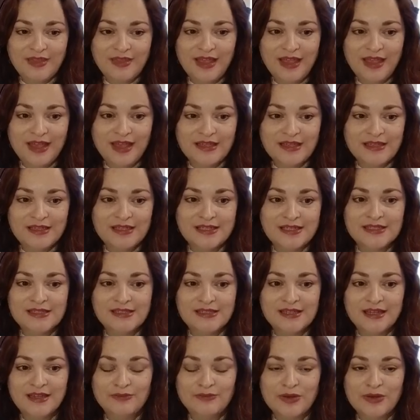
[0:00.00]
And
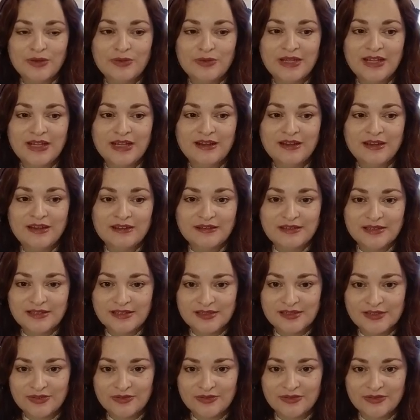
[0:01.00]
when we hear these
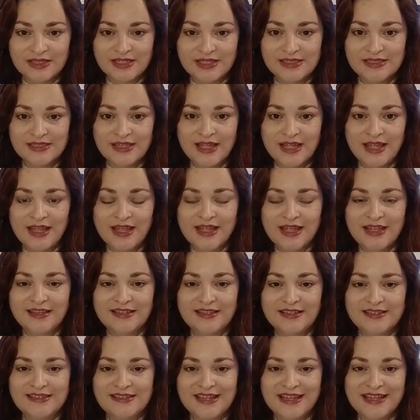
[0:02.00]
stories,
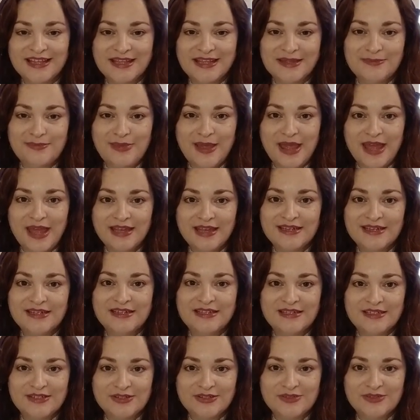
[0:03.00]
these like
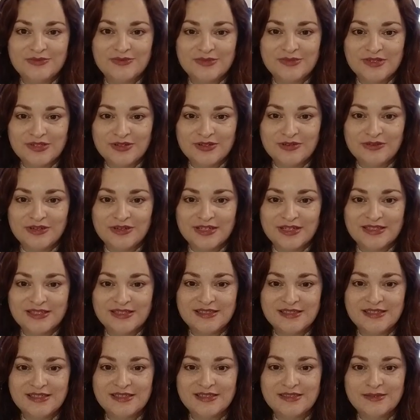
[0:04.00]
impending doom
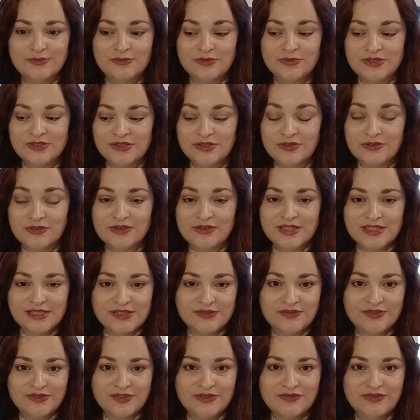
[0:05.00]
stories, these stories
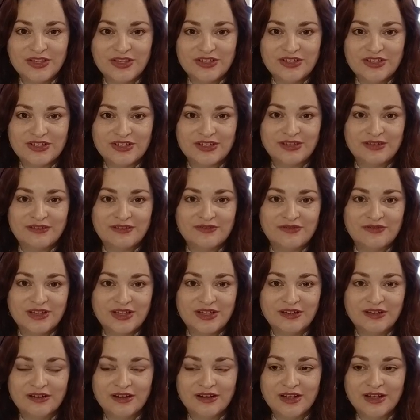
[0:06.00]
of division and
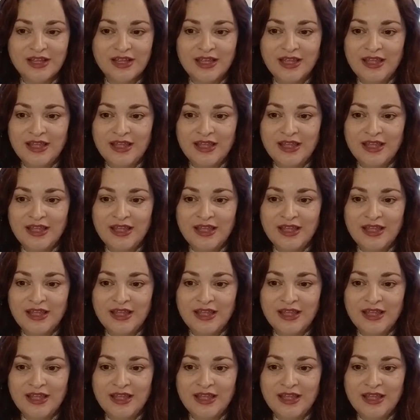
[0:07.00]
fear,